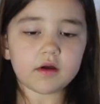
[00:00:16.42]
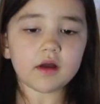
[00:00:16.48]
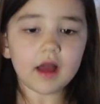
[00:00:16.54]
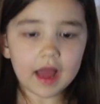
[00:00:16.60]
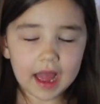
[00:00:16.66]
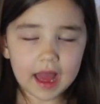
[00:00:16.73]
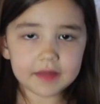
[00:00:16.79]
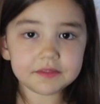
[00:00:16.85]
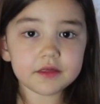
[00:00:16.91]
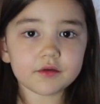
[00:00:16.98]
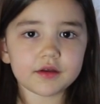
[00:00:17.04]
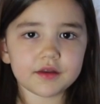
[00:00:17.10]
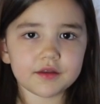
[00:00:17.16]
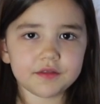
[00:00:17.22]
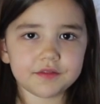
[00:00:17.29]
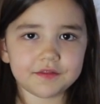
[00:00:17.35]
As you
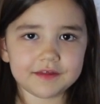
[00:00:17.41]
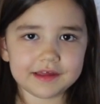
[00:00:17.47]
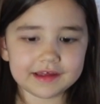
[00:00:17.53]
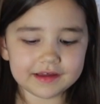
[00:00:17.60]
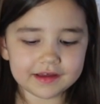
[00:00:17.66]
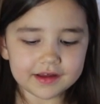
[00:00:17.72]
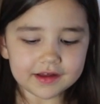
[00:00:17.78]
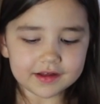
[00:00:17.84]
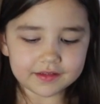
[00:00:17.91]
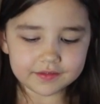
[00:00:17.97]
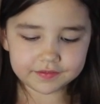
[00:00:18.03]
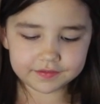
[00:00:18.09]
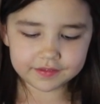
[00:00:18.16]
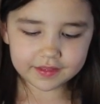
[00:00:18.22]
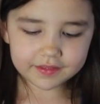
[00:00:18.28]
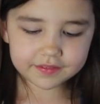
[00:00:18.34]
can see,
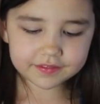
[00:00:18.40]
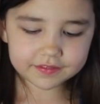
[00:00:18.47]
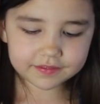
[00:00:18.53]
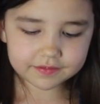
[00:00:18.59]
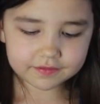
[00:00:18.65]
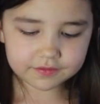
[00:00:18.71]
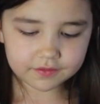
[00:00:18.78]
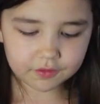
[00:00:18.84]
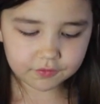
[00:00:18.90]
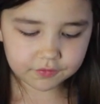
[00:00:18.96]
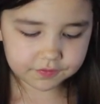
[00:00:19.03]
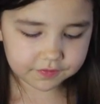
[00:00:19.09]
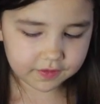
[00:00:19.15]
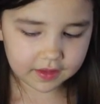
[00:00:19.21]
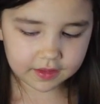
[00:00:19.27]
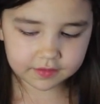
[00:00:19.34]
this
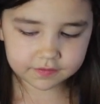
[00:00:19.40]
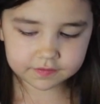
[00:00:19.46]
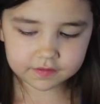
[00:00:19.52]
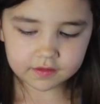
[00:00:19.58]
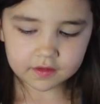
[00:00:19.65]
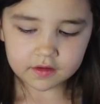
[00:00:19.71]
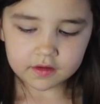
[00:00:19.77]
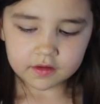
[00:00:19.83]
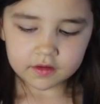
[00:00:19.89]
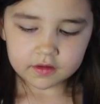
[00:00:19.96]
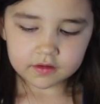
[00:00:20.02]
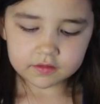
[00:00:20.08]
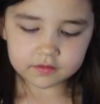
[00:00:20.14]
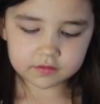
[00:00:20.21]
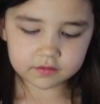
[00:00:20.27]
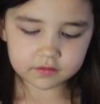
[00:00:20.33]
note says
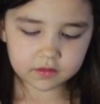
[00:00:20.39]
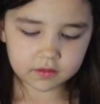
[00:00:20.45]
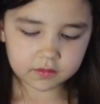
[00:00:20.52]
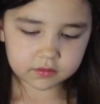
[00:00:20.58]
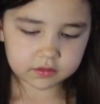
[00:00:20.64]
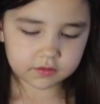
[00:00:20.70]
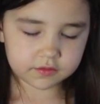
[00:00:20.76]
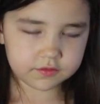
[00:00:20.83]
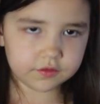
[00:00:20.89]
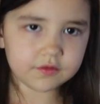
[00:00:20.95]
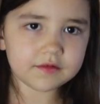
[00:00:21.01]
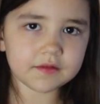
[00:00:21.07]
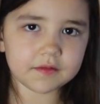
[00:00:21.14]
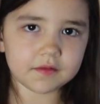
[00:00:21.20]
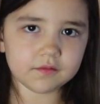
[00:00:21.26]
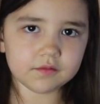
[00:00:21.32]
to do
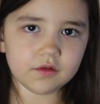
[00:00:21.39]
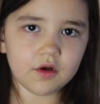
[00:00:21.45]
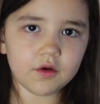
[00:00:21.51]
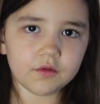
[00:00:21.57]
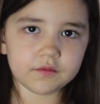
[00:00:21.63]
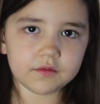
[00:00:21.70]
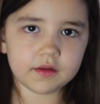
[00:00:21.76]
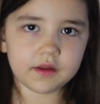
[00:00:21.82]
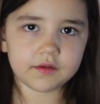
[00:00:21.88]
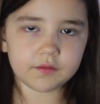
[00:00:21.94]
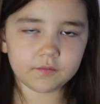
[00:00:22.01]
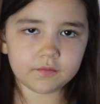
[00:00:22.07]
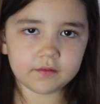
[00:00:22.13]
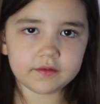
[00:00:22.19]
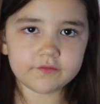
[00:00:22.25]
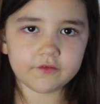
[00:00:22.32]
this alone, it's
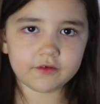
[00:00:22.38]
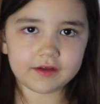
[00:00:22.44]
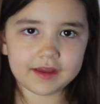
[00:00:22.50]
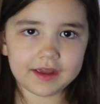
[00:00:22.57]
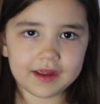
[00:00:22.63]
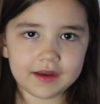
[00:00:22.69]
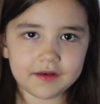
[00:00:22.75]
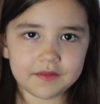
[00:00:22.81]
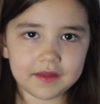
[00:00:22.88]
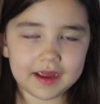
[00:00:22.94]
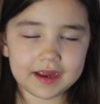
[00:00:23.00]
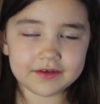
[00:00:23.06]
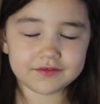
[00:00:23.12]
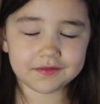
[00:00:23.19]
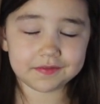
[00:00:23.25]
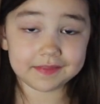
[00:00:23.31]
only for kids
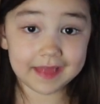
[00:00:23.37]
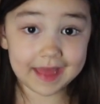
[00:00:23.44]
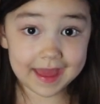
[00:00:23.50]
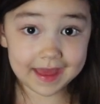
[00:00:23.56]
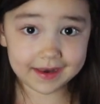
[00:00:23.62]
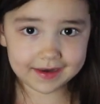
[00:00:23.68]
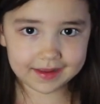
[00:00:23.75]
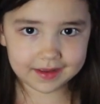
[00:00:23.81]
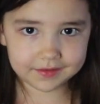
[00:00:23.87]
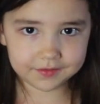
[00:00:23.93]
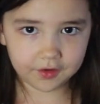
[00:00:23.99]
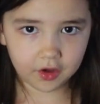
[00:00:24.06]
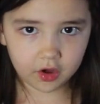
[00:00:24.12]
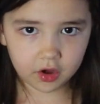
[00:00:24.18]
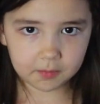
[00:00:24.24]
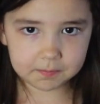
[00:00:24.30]
ages 10
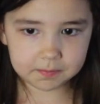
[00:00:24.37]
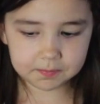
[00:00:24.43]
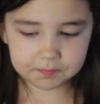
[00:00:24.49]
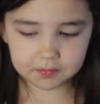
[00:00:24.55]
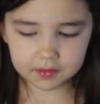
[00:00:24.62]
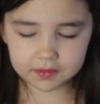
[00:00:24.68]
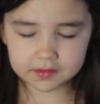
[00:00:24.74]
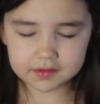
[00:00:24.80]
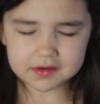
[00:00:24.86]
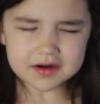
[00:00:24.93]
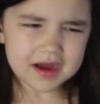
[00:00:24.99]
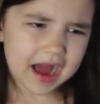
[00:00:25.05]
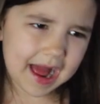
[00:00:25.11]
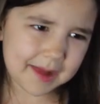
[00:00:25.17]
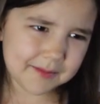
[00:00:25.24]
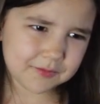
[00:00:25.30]
and up. But
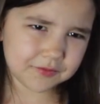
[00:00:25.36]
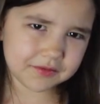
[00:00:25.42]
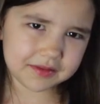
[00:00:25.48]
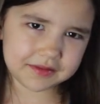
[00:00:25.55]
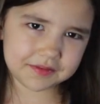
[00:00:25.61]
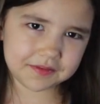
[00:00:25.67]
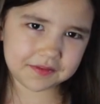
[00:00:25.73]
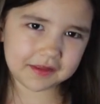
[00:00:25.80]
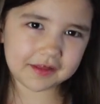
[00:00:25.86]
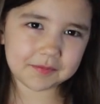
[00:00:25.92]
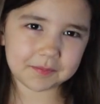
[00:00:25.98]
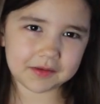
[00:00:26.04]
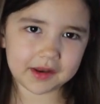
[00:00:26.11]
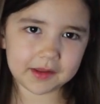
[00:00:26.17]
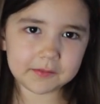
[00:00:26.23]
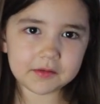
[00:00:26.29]
I'm only 6,
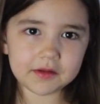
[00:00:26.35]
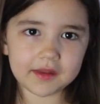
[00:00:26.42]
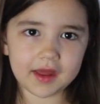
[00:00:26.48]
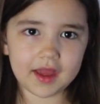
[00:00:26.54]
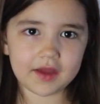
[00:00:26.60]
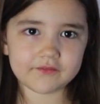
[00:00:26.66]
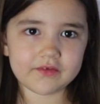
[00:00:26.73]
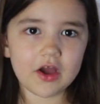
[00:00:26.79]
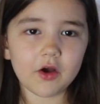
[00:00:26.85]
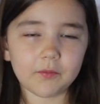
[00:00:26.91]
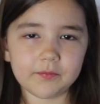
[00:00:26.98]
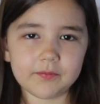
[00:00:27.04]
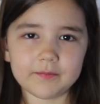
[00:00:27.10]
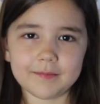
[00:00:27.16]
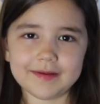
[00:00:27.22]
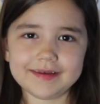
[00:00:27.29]
but I'm gonna have
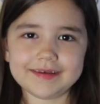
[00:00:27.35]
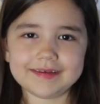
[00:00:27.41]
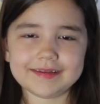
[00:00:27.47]
help from my